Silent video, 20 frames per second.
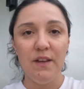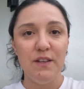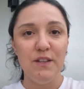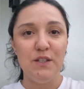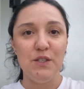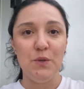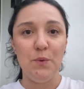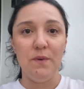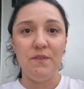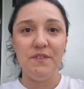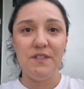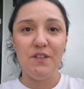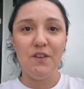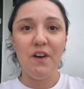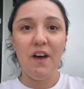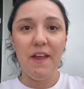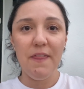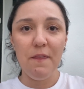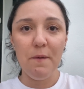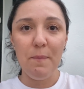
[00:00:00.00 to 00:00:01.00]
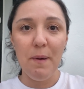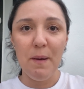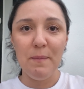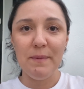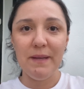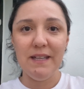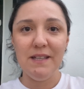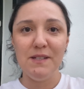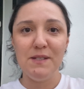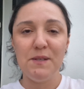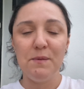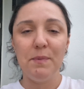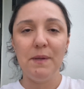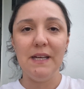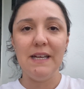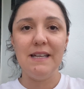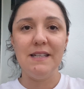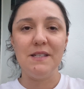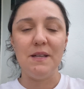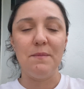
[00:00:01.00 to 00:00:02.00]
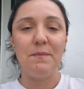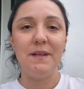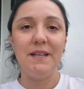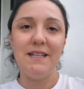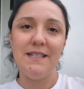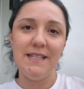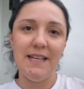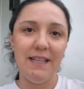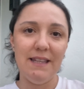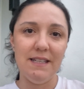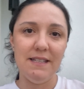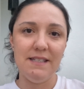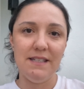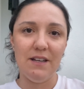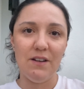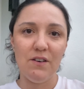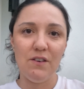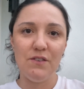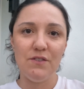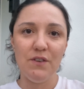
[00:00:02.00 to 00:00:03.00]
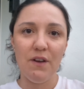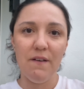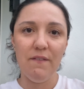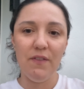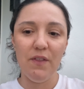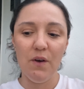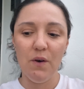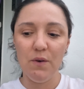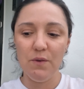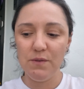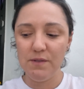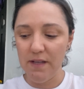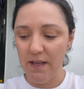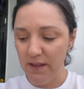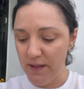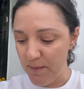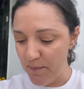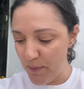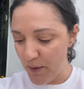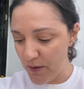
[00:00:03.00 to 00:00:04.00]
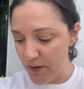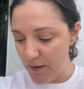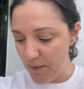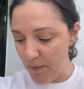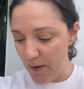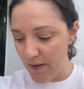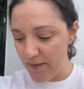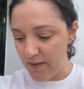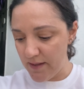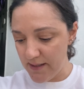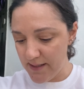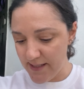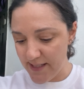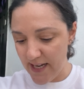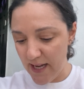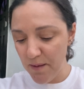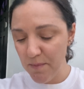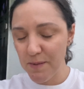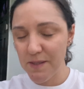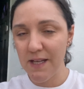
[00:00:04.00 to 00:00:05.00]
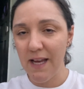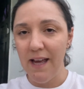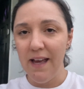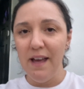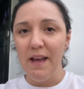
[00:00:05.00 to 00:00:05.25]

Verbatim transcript: So we've still got the pumpkins to place. I'm gonna take the stickers off those and then put them on the steps.